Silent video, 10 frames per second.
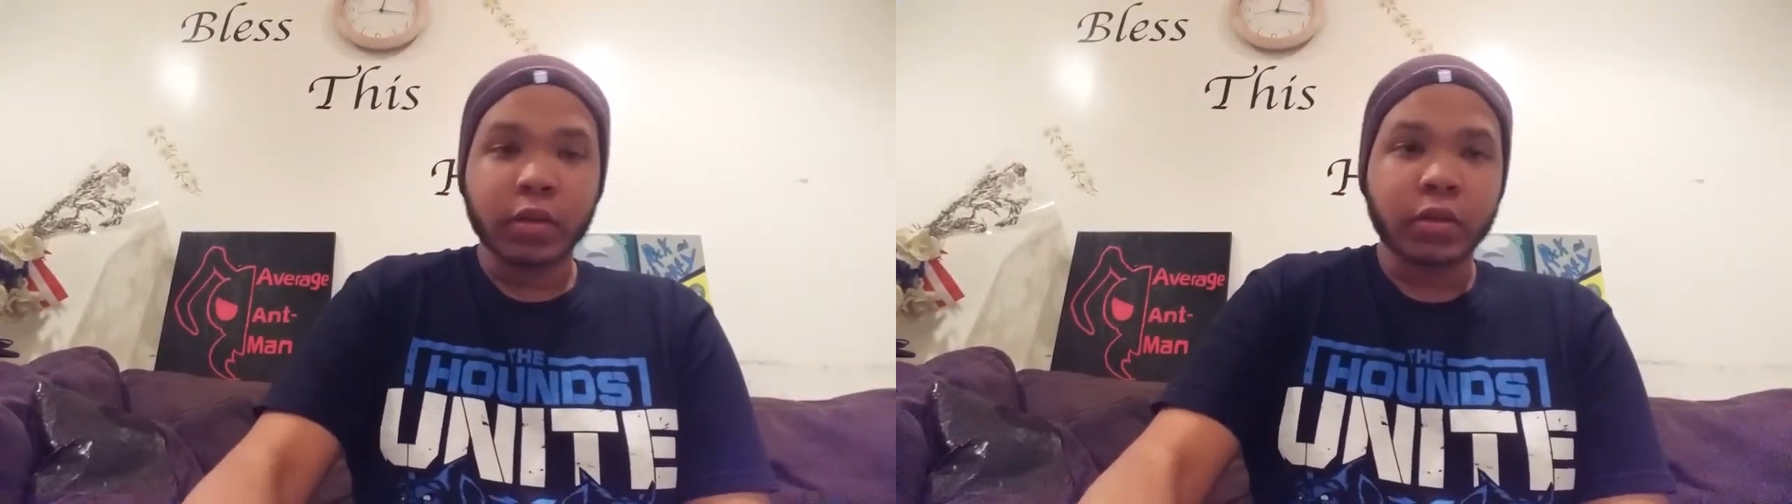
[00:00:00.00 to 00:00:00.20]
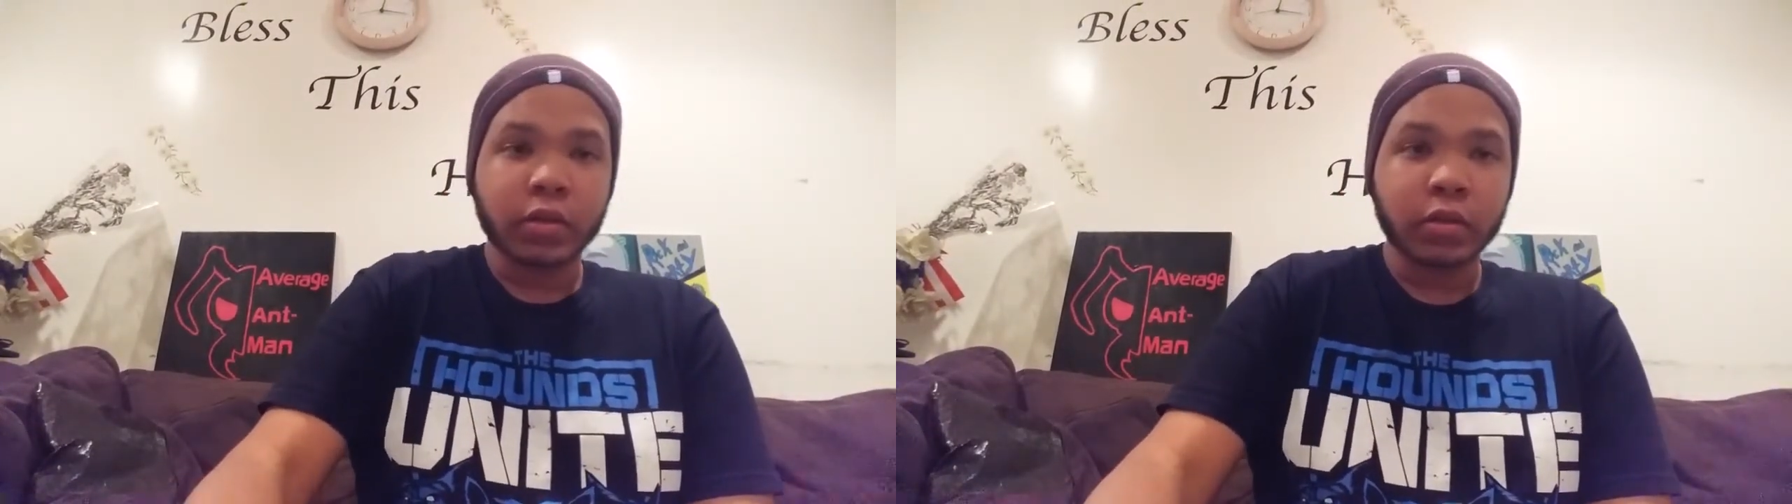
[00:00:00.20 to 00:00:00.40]

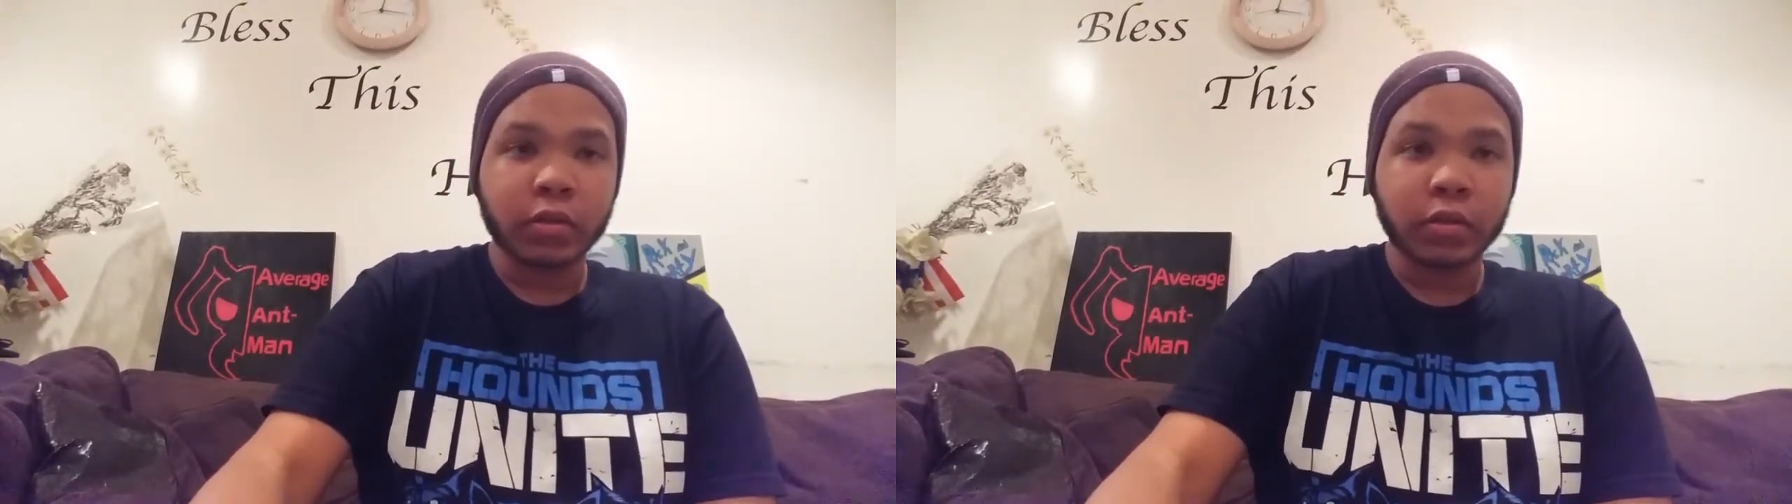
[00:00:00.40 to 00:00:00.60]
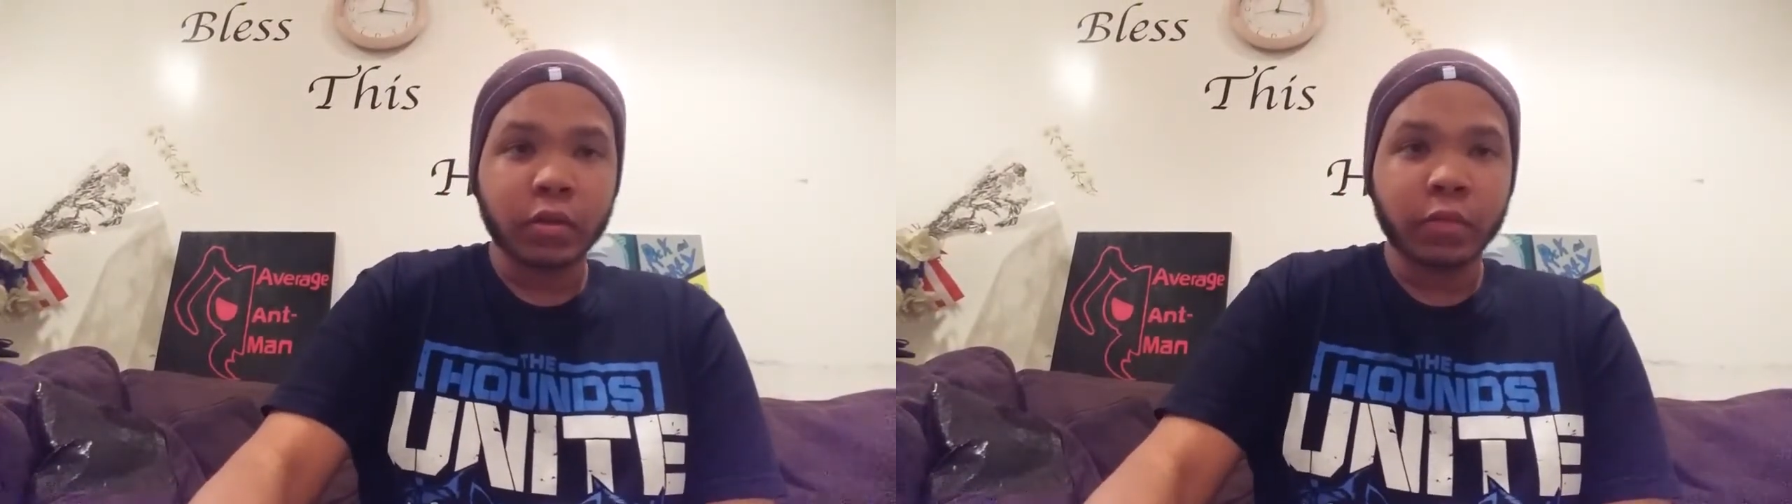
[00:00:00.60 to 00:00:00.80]
let's
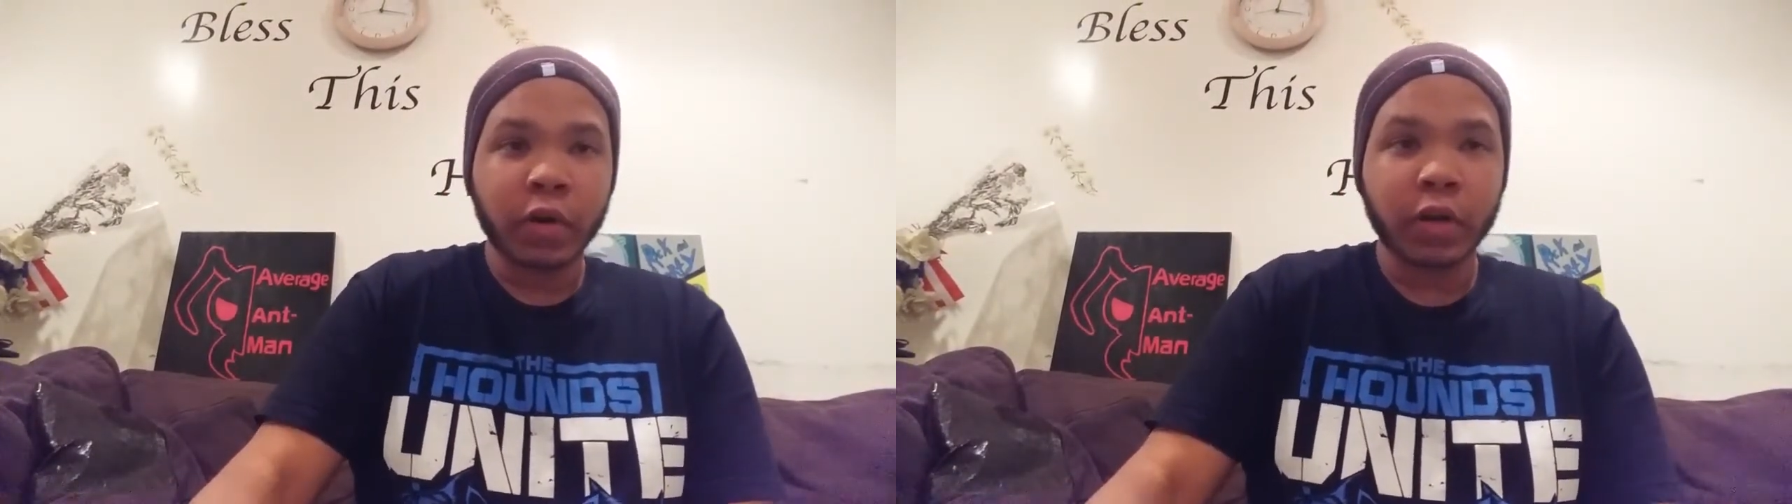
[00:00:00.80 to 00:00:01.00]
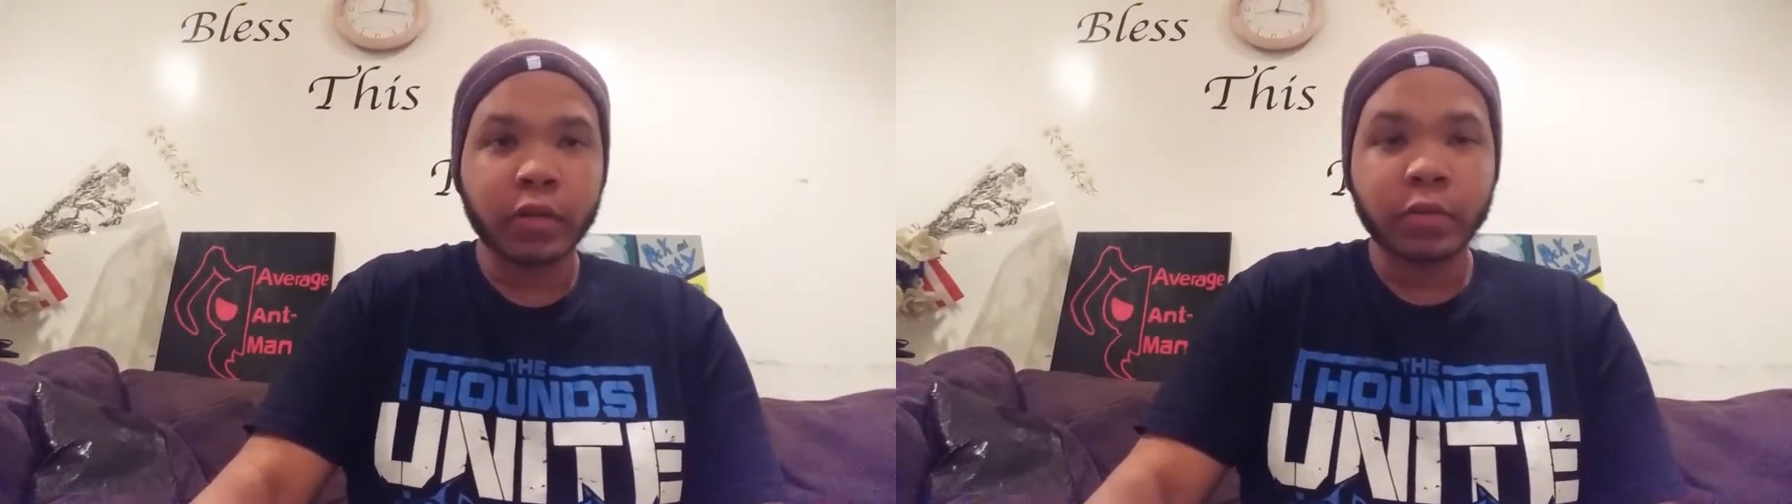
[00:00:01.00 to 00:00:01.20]
jump
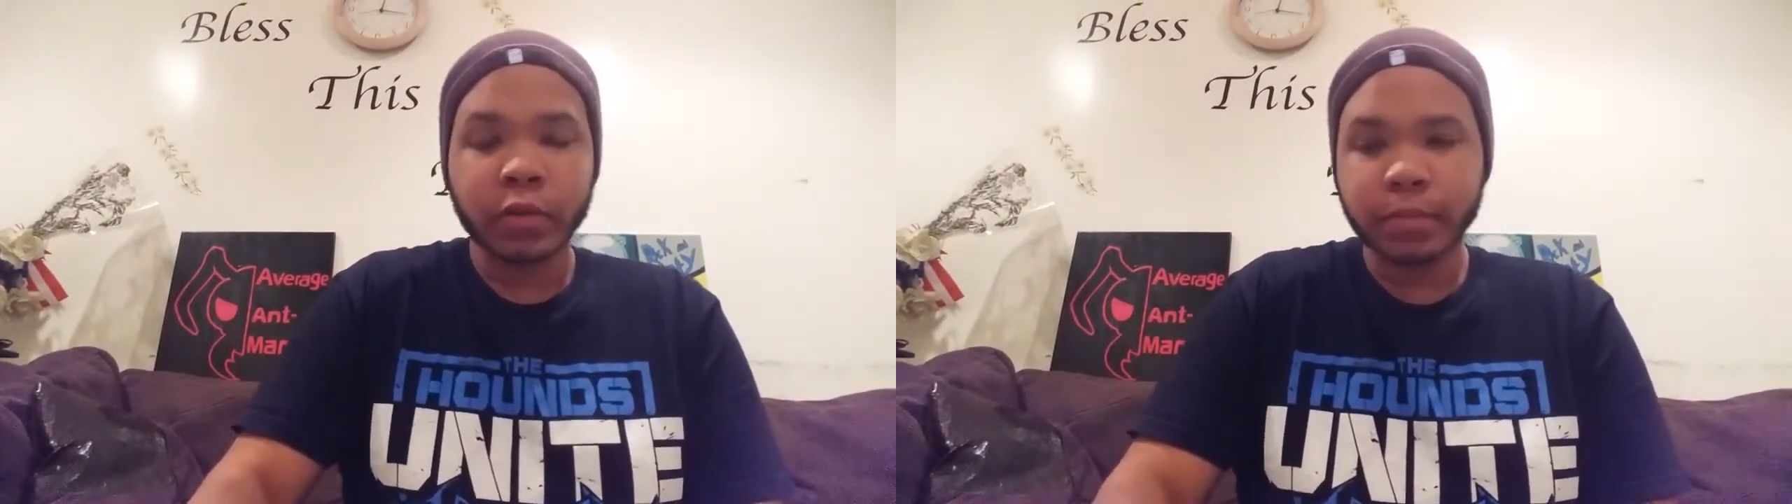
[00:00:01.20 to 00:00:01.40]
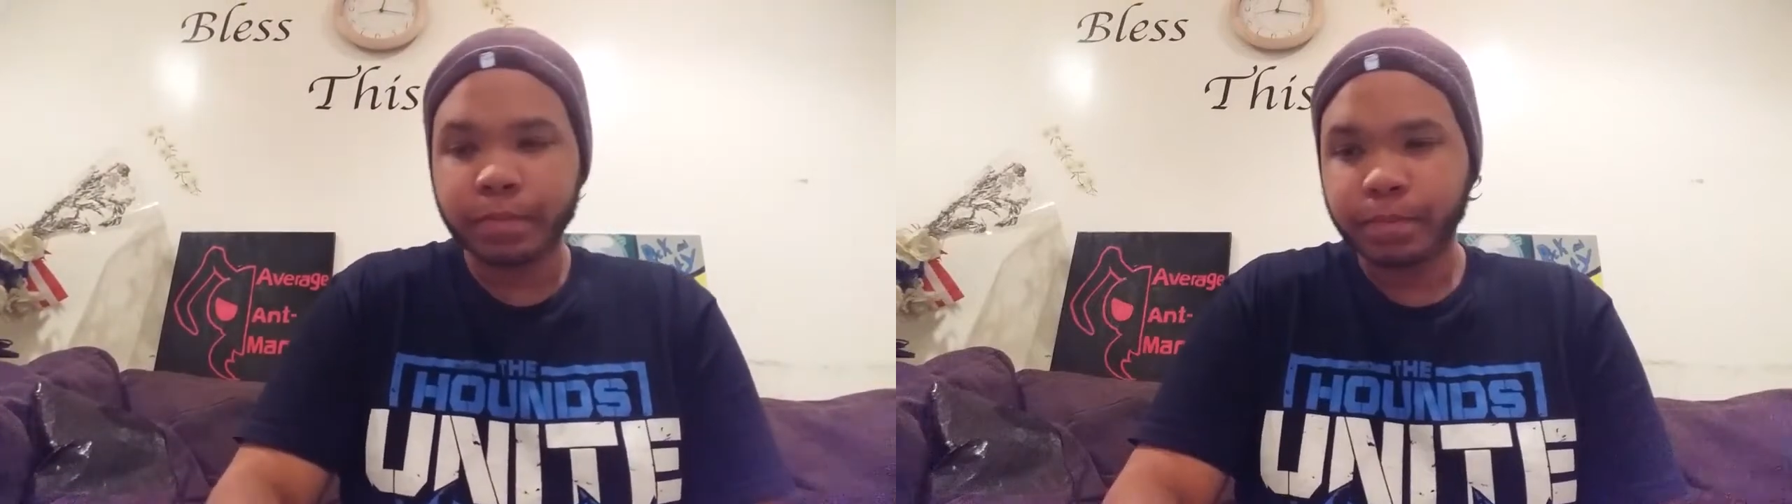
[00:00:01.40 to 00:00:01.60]
right
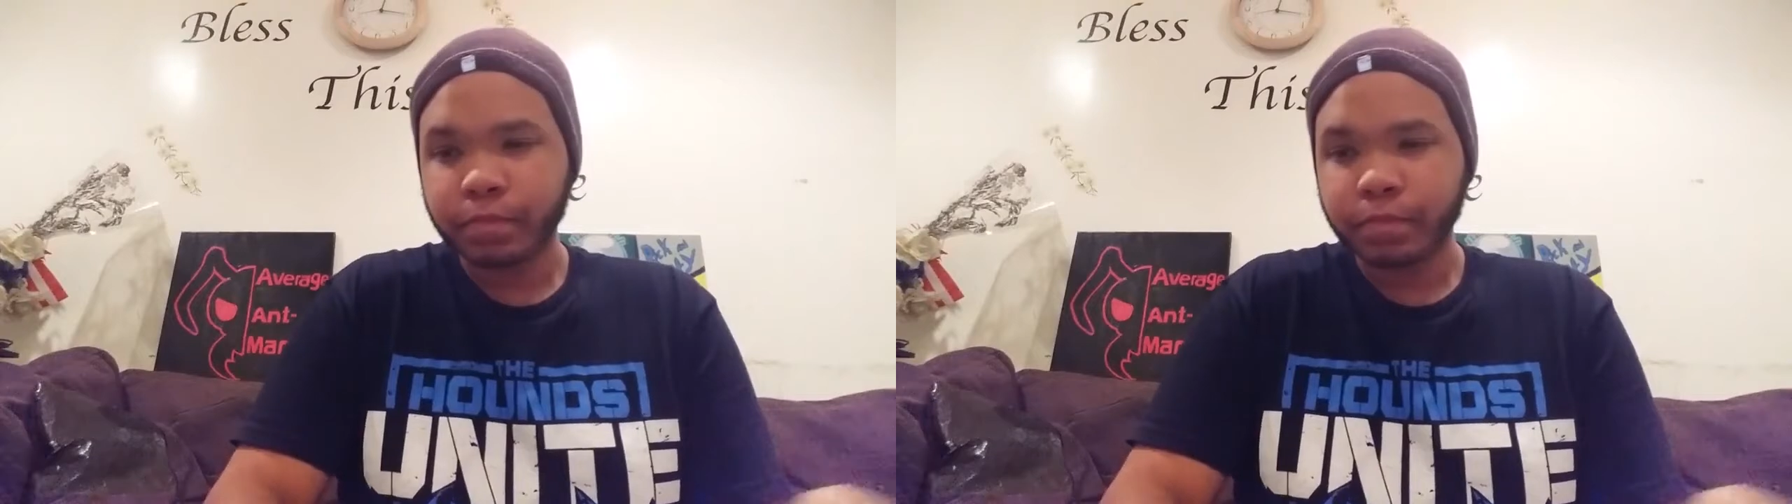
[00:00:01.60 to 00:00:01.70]
into it.